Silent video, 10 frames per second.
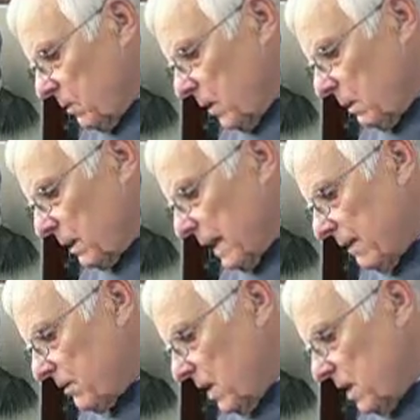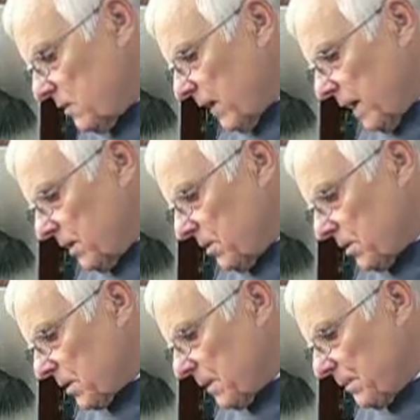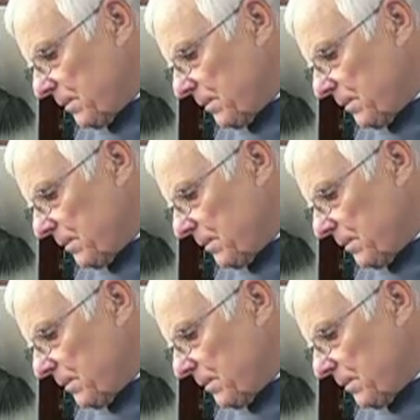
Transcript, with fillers: We will have these values.